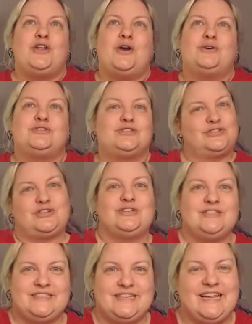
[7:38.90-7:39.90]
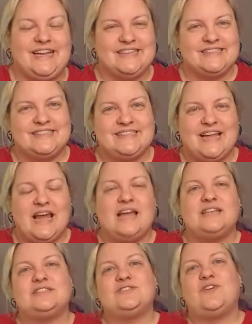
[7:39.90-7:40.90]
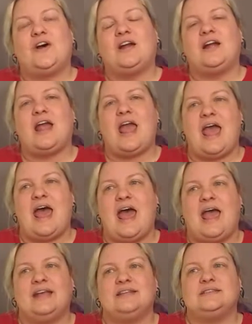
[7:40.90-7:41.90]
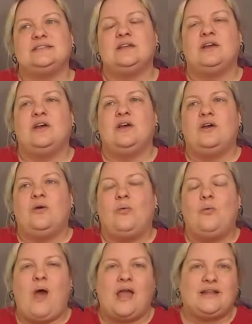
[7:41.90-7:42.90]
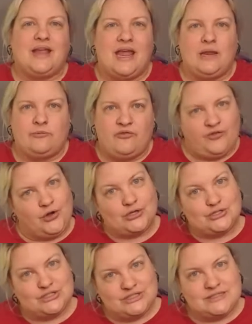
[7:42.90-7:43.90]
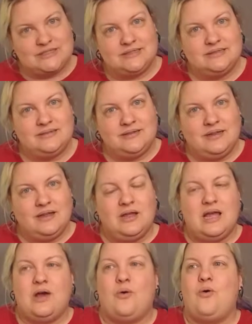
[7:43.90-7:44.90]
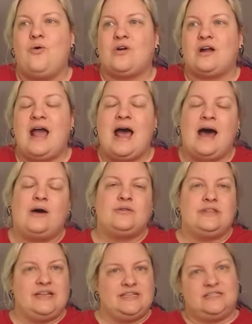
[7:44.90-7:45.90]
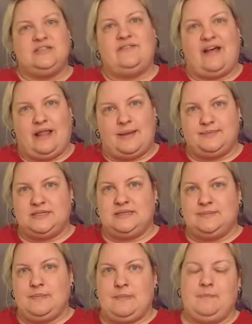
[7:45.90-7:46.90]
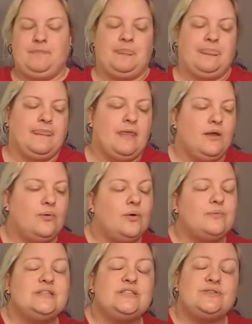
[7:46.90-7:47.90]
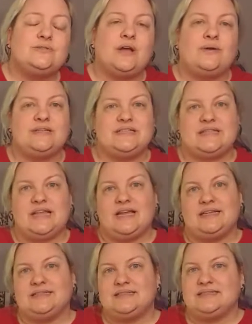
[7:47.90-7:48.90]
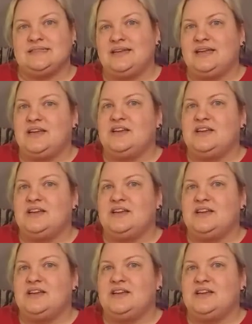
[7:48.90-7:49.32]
are no certainties as far as what came first or how things developed. What we do know is this: